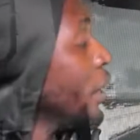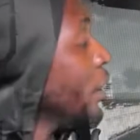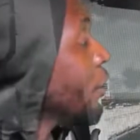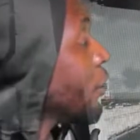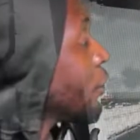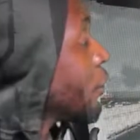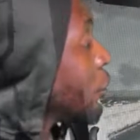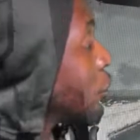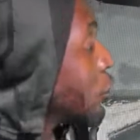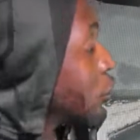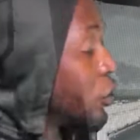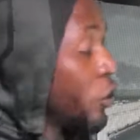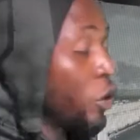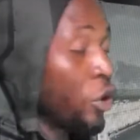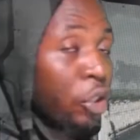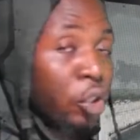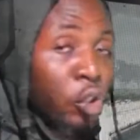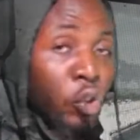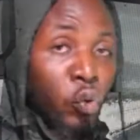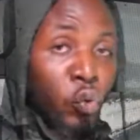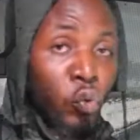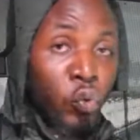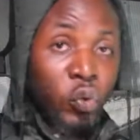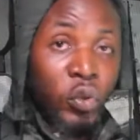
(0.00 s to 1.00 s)
road
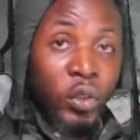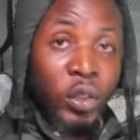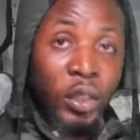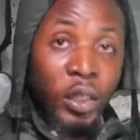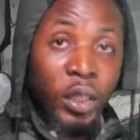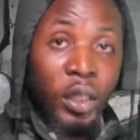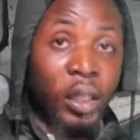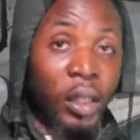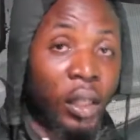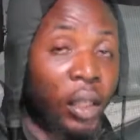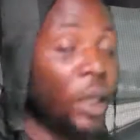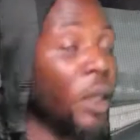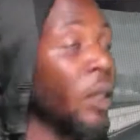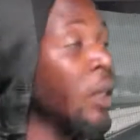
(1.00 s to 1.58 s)
you see